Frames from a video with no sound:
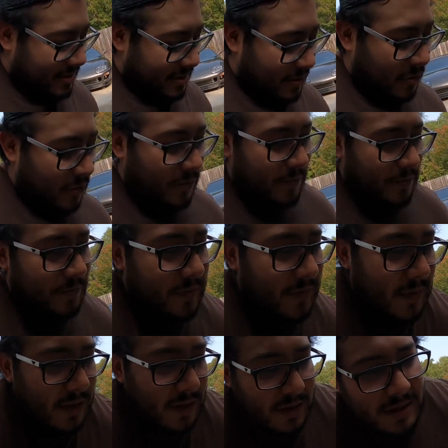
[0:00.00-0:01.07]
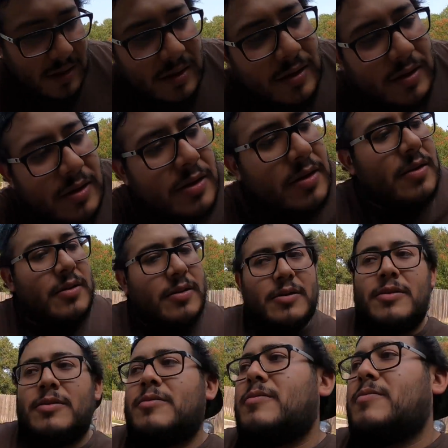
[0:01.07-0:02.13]
so,
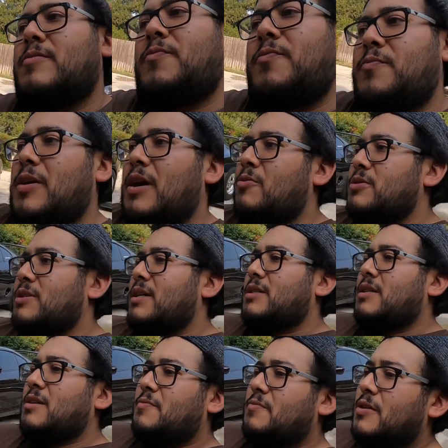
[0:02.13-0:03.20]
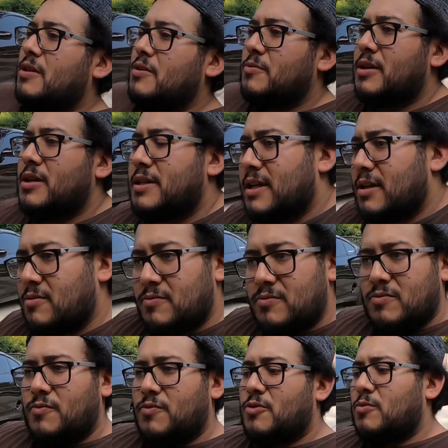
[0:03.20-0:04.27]
you know, I was actually feeling really down
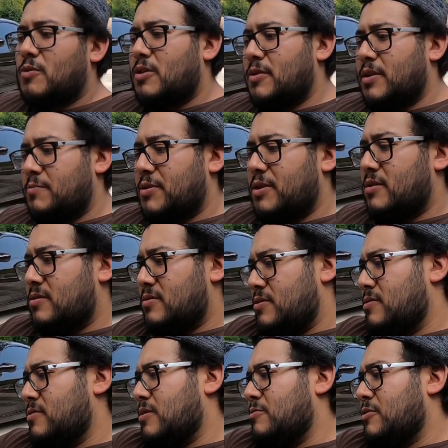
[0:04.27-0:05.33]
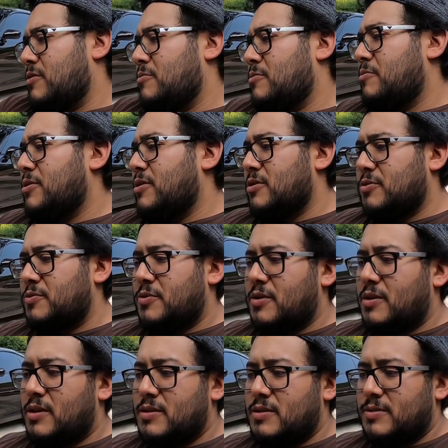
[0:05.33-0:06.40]
for a while, but you know, I'm gonna be honest with you
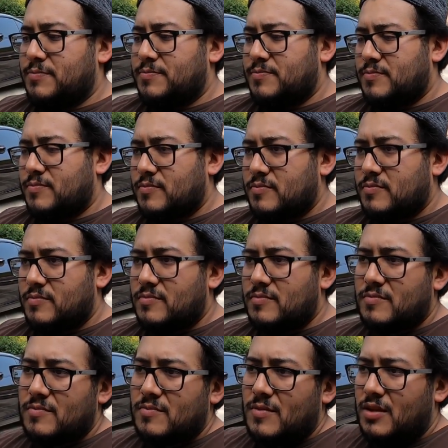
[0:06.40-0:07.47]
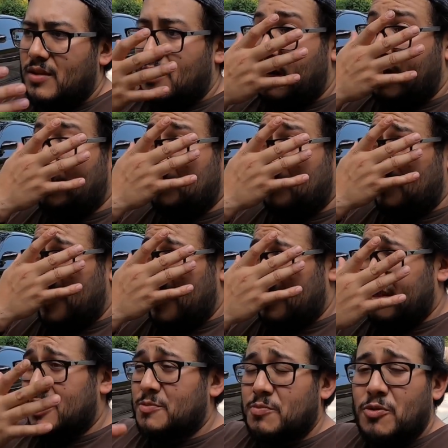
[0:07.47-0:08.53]
guys.
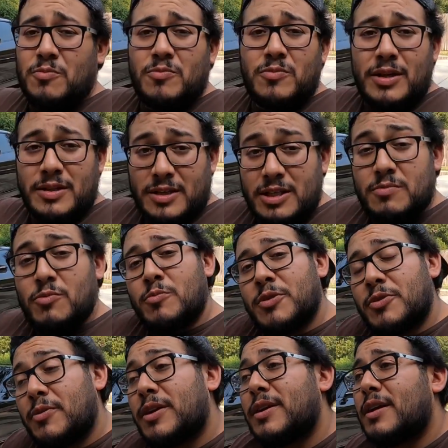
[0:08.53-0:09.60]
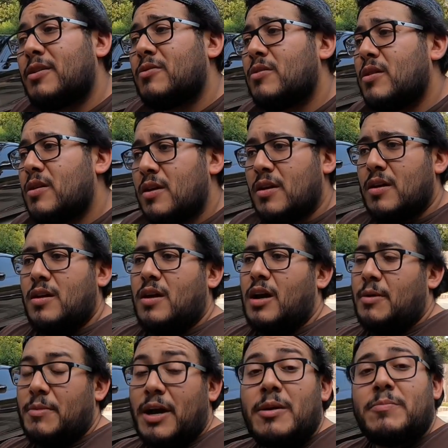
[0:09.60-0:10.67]
At this moment right now,
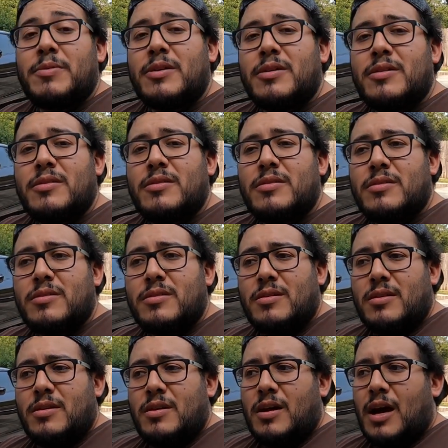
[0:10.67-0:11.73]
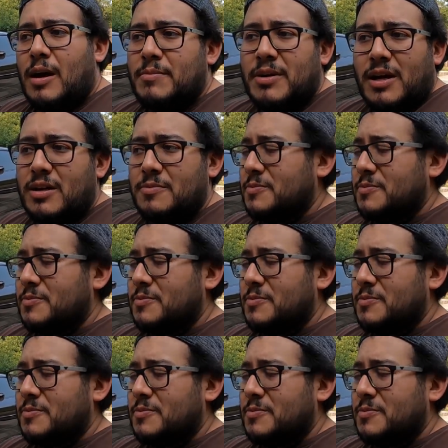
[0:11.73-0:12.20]
I'm happy. I'm not